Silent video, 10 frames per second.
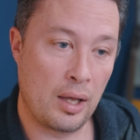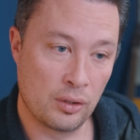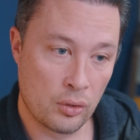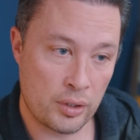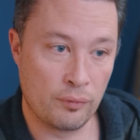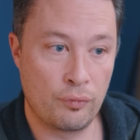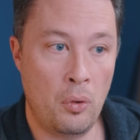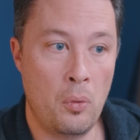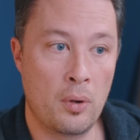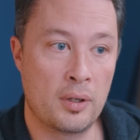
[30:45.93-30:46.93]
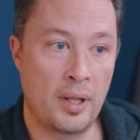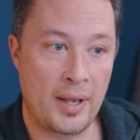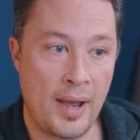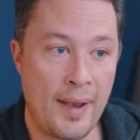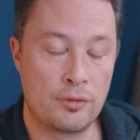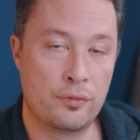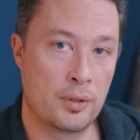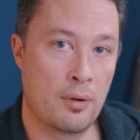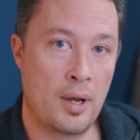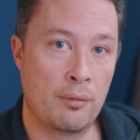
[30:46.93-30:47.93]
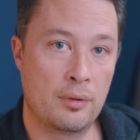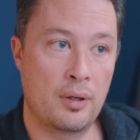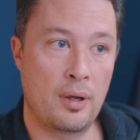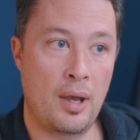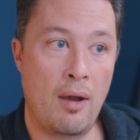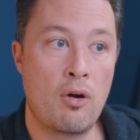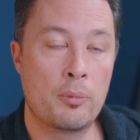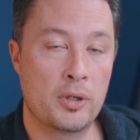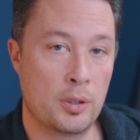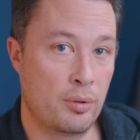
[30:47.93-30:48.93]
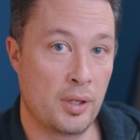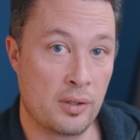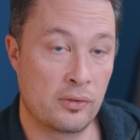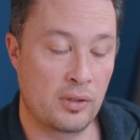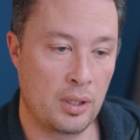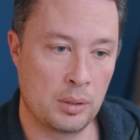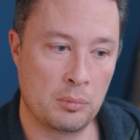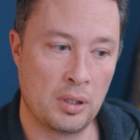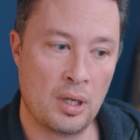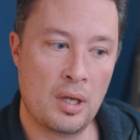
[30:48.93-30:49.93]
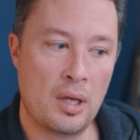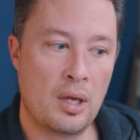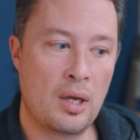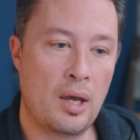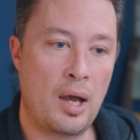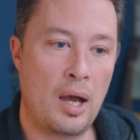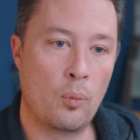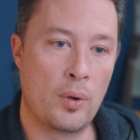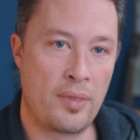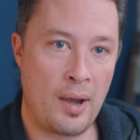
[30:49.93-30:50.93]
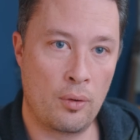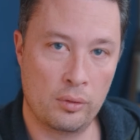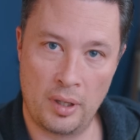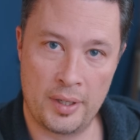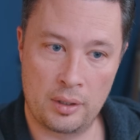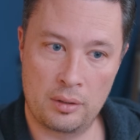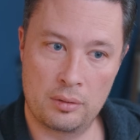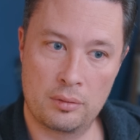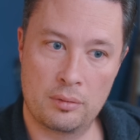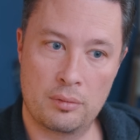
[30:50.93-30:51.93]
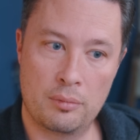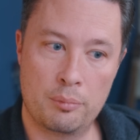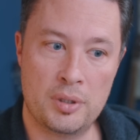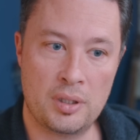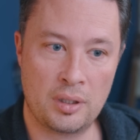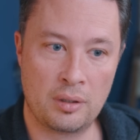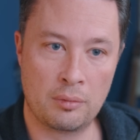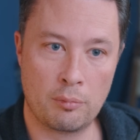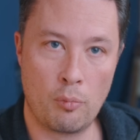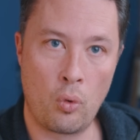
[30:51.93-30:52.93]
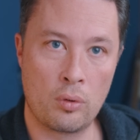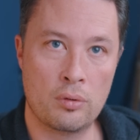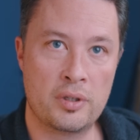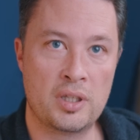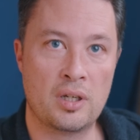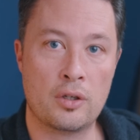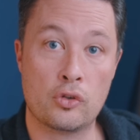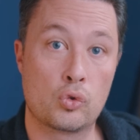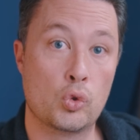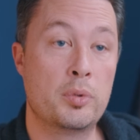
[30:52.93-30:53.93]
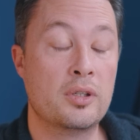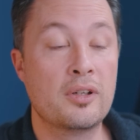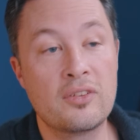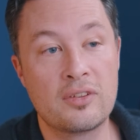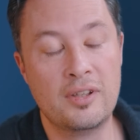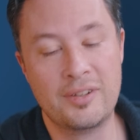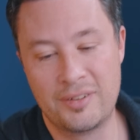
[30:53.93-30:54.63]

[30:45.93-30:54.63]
looking forward, like, I have to figure out how I'm going to play this game without, like, being morally unscrupulous